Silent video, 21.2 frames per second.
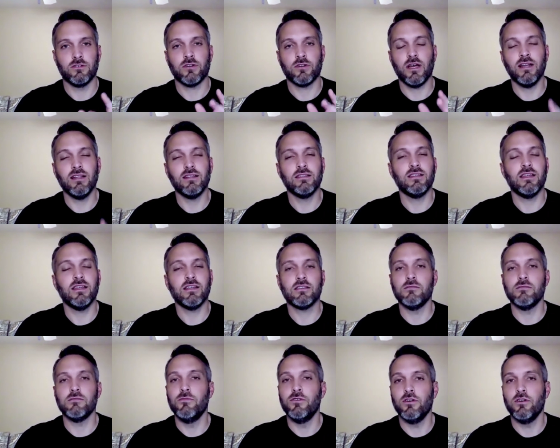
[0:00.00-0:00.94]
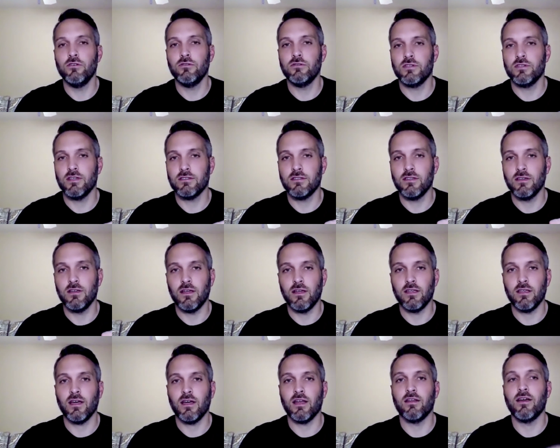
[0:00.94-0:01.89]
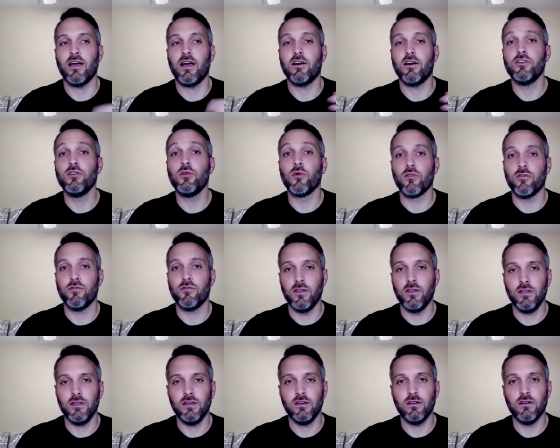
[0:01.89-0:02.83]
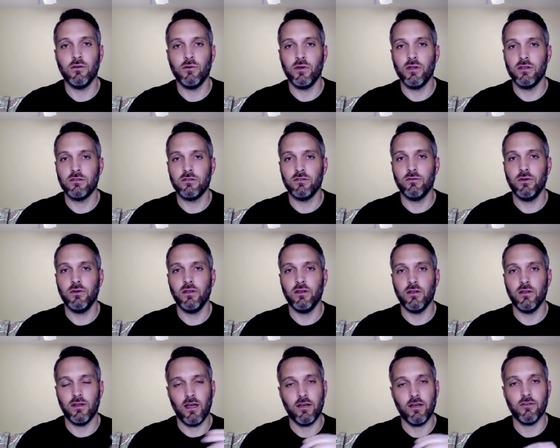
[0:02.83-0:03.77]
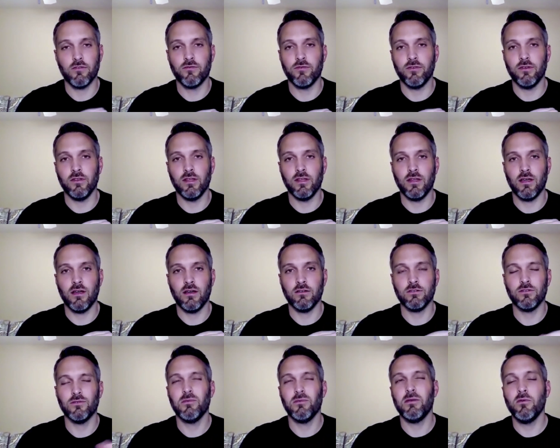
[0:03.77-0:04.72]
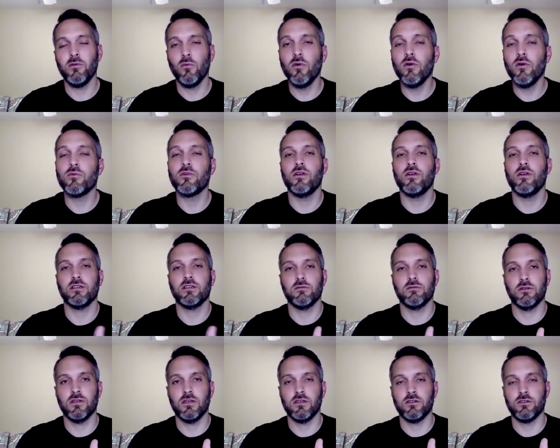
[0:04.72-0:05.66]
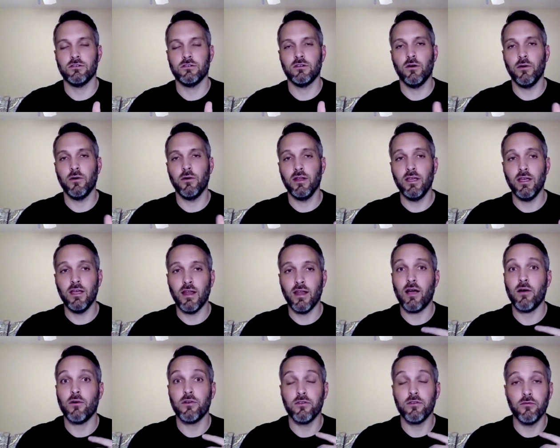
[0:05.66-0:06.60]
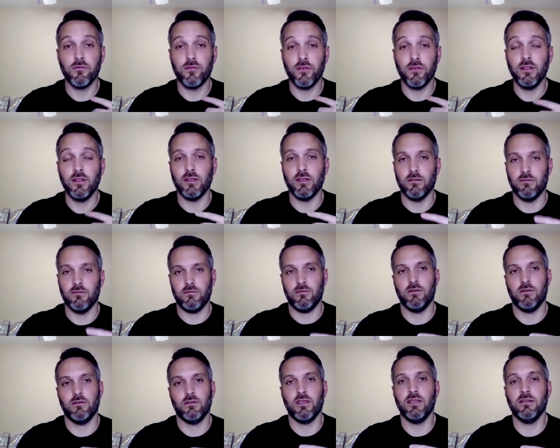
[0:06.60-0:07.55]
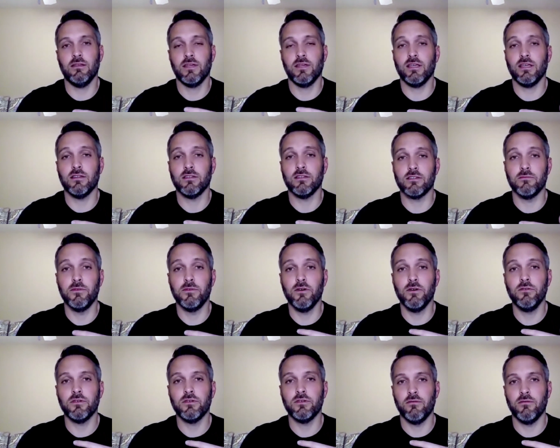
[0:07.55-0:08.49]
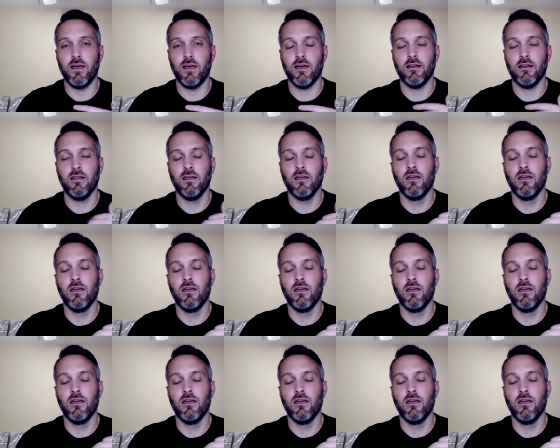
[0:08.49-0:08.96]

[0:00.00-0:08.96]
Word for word: try to take some notes as to kind of how you were feeling going into it and how you're feeling now. So maybe what were your expectations going in? How are you feeling? Right? Keep taking some note of that.